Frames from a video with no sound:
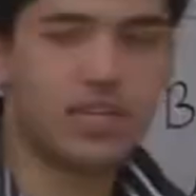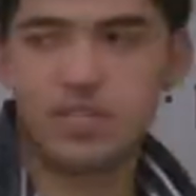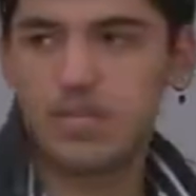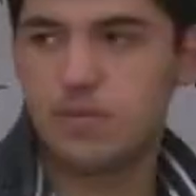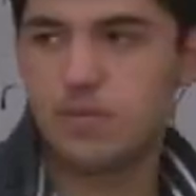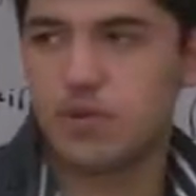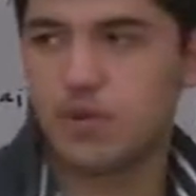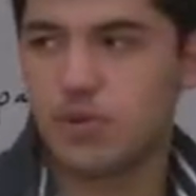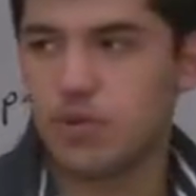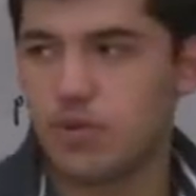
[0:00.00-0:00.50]

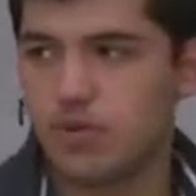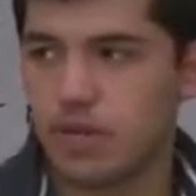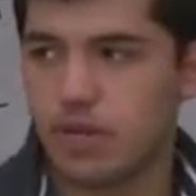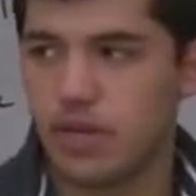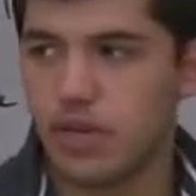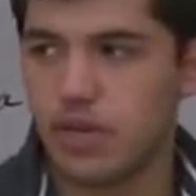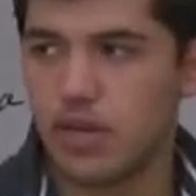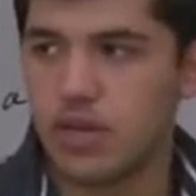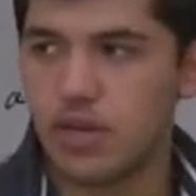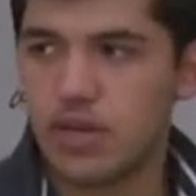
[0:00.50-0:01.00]
substitution right
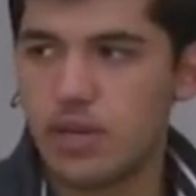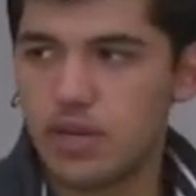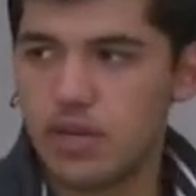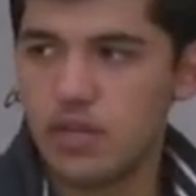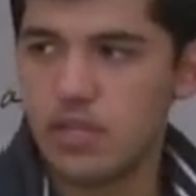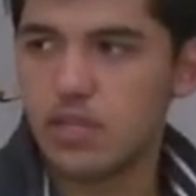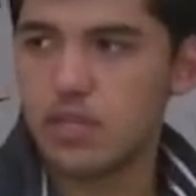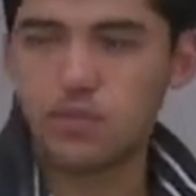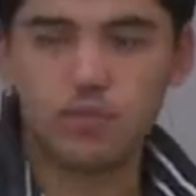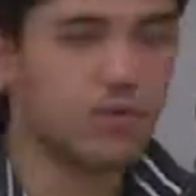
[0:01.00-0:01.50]
here.
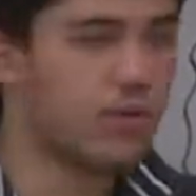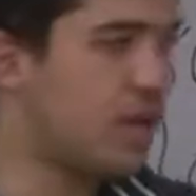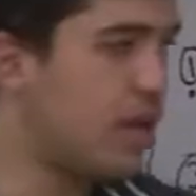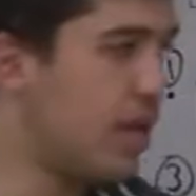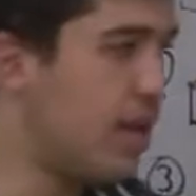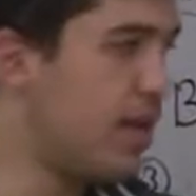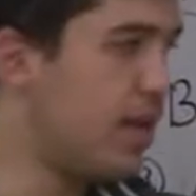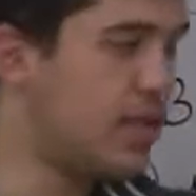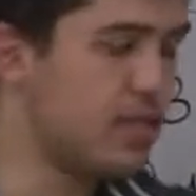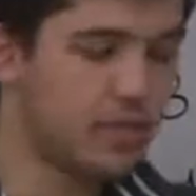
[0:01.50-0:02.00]
This would not
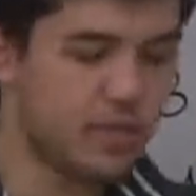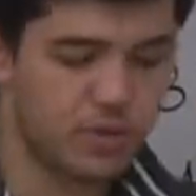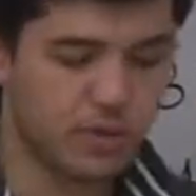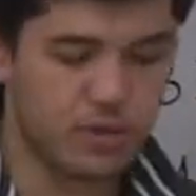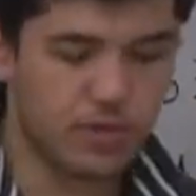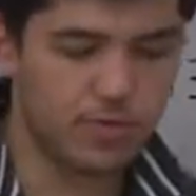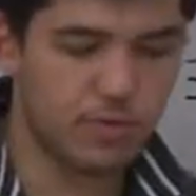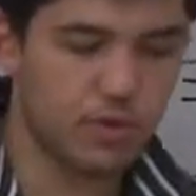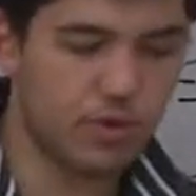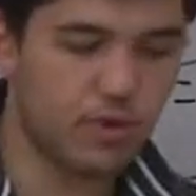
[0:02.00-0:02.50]
end. This would
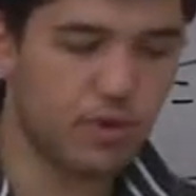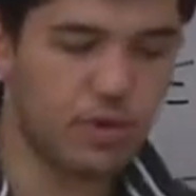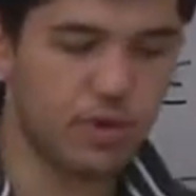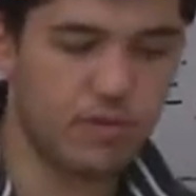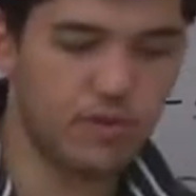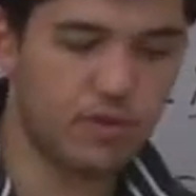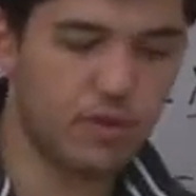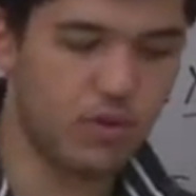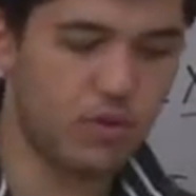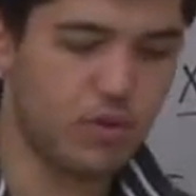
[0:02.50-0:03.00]
keep going in an
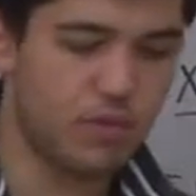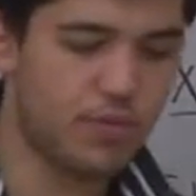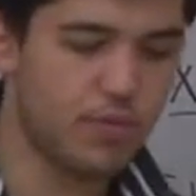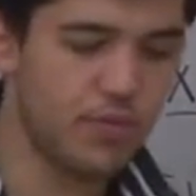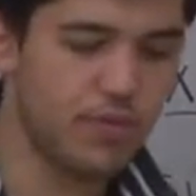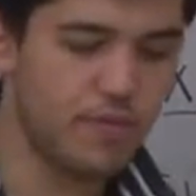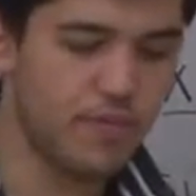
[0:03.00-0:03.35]
infinite loop.